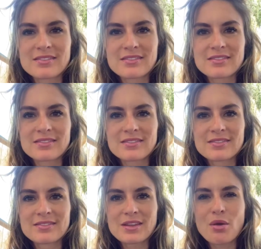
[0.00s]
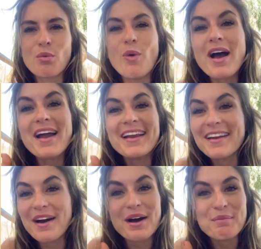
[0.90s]
Why not me?
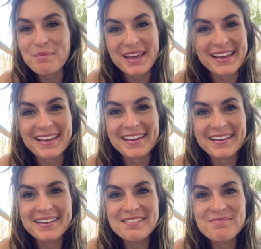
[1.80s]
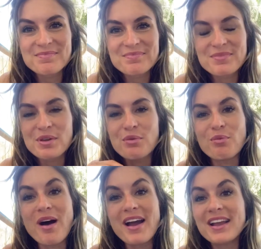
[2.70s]
Why not
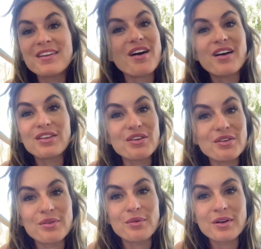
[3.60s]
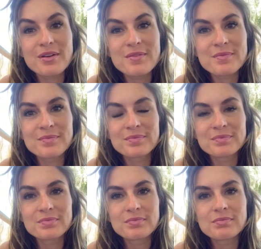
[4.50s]
you?
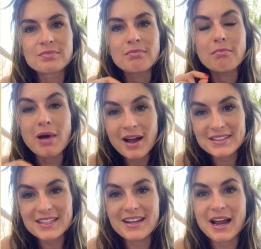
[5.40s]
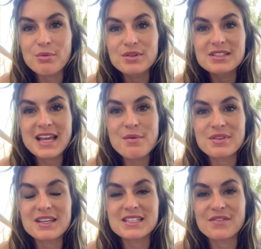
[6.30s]
But I will say with this, if they came
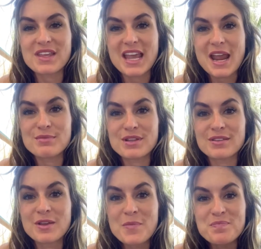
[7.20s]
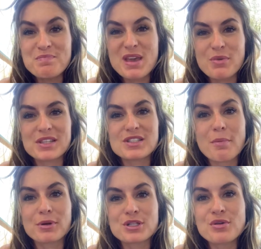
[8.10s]
to me with this opportunity and
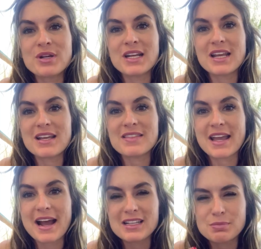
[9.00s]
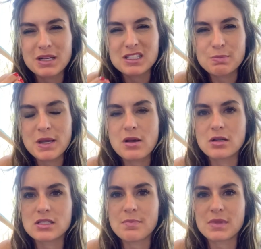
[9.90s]
they asked me to speak on something that was
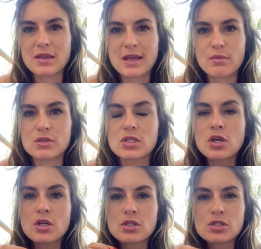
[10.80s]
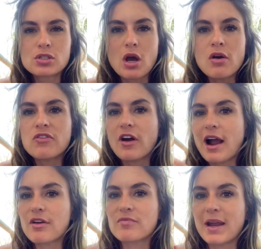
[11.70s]
so far out of my
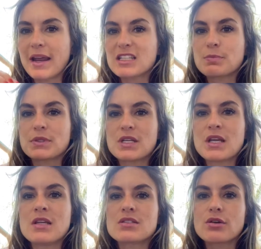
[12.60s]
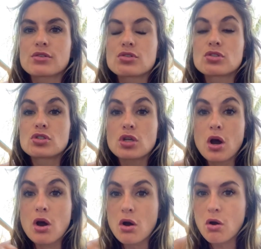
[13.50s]
expertise or so
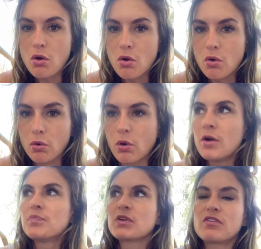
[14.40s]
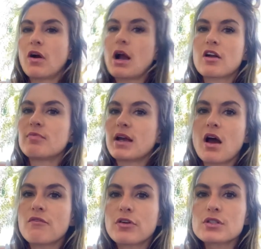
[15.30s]
far out of my comfort zone to
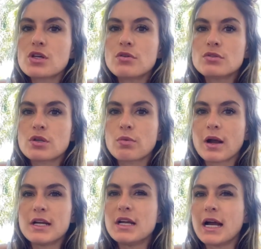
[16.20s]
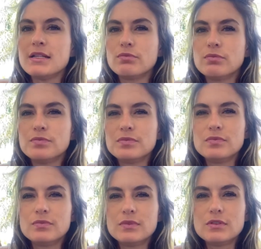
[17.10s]
where I truly
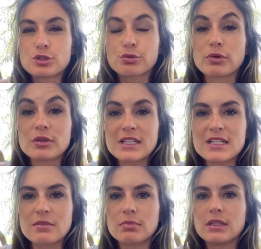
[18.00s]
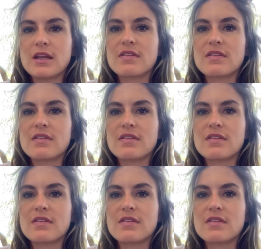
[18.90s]
didn't believe that I would